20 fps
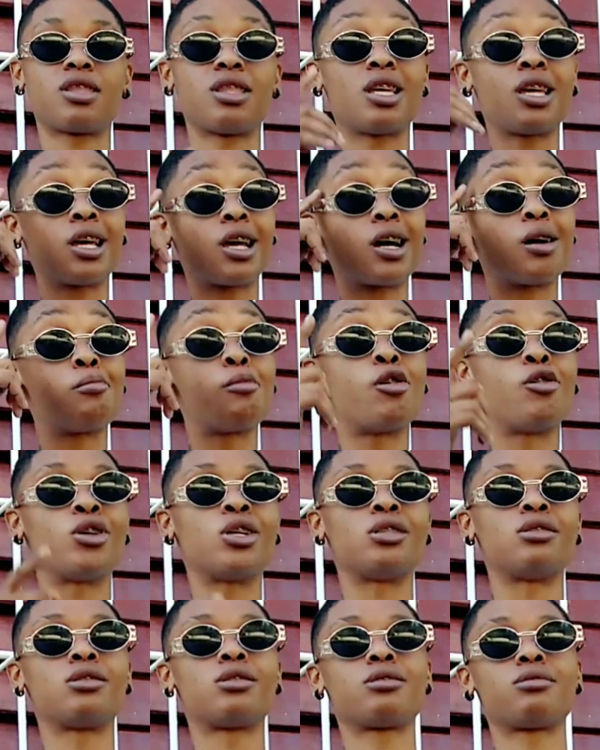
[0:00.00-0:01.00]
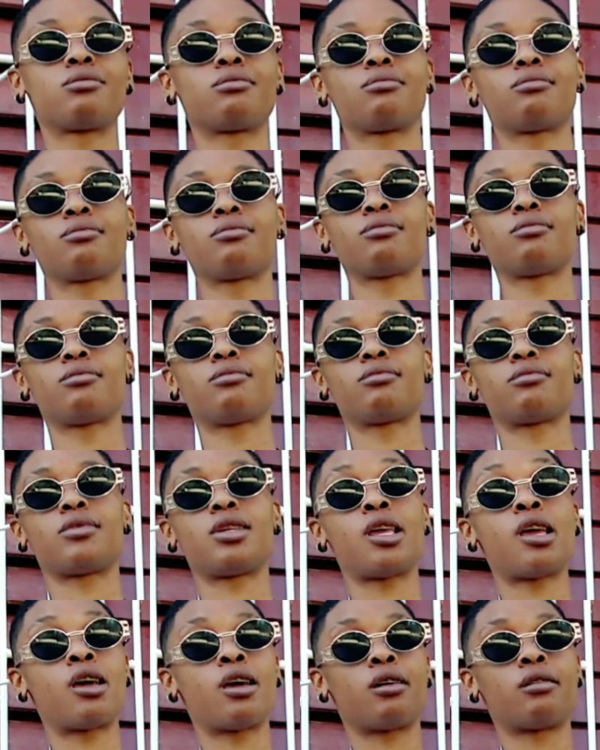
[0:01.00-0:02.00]
Think about it.
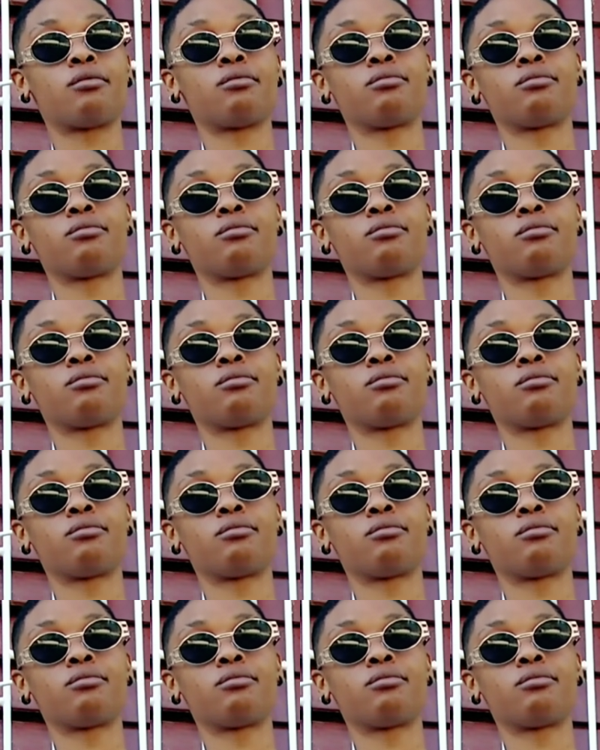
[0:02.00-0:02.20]
Yeah.